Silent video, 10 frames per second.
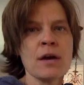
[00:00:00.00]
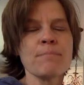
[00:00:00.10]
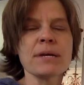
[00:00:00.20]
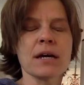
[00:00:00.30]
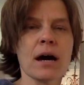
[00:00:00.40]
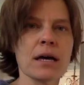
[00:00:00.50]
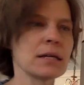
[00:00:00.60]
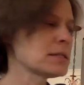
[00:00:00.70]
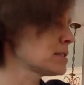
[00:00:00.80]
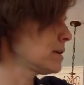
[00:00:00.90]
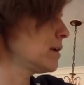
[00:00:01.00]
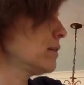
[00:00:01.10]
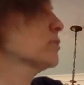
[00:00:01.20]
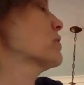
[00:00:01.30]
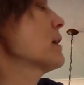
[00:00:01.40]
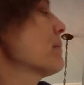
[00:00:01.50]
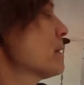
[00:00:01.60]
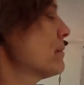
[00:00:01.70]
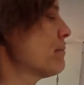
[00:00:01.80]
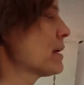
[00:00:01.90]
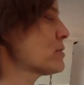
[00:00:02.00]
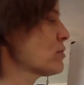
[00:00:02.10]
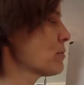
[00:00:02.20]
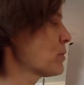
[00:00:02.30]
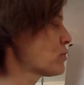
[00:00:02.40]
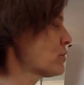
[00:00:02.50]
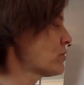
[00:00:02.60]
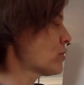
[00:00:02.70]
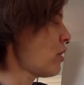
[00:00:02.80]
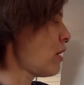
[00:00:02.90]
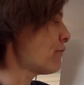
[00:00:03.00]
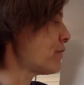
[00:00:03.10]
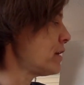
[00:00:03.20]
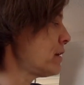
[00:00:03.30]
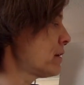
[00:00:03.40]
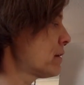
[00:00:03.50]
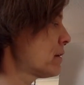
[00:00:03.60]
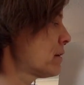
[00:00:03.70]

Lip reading: because, see, I'm going to make sure that this is coffee.